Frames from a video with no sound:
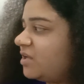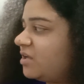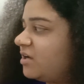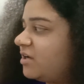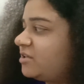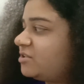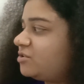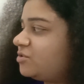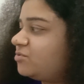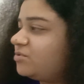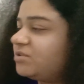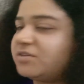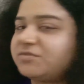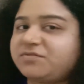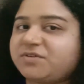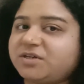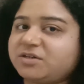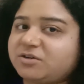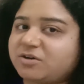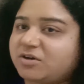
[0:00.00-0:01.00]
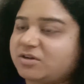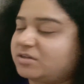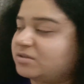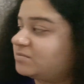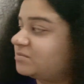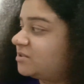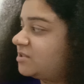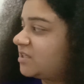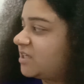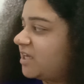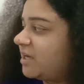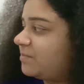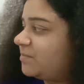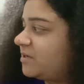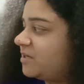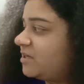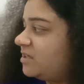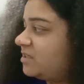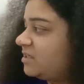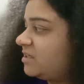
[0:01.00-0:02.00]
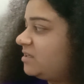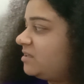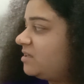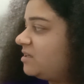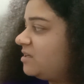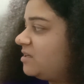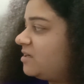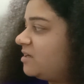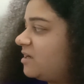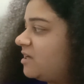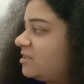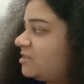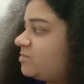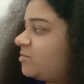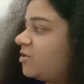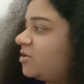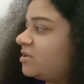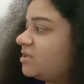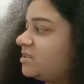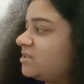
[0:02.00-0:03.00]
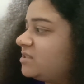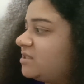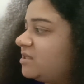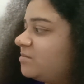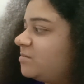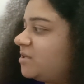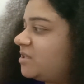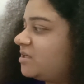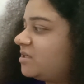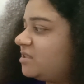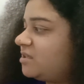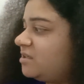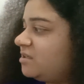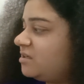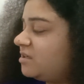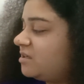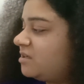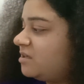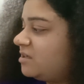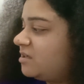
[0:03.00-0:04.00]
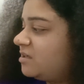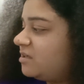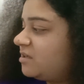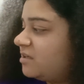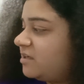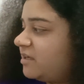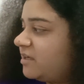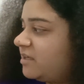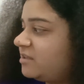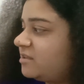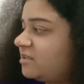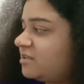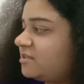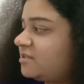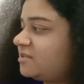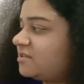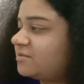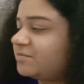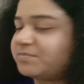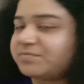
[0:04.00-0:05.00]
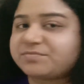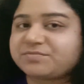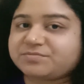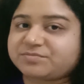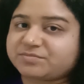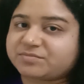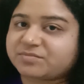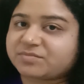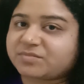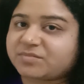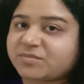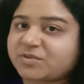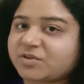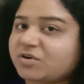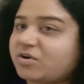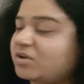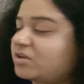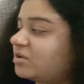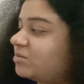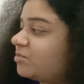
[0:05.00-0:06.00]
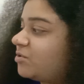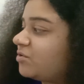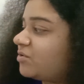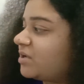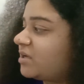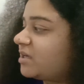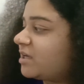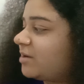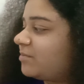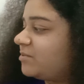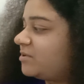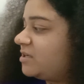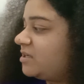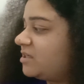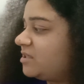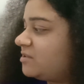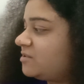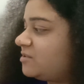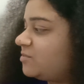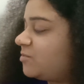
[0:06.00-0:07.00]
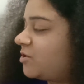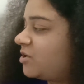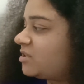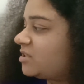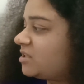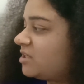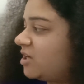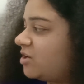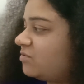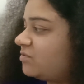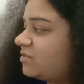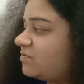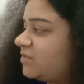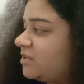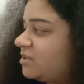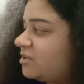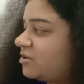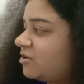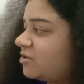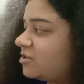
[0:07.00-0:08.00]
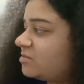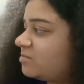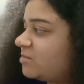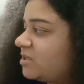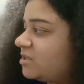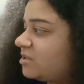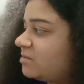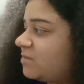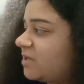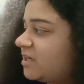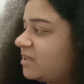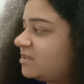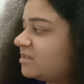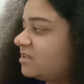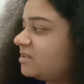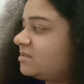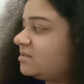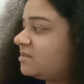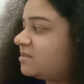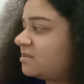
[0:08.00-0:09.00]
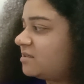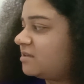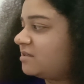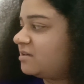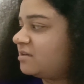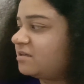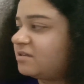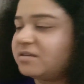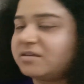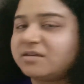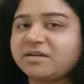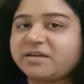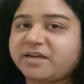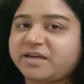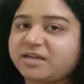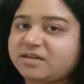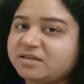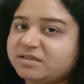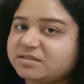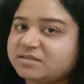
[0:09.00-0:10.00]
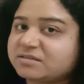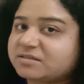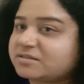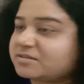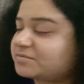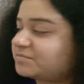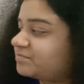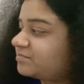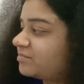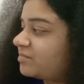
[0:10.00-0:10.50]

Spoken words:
in two different columns, capital T and small t. Similarly, in this column, okay, capital T and small t. Now we will cross multiply these alleles.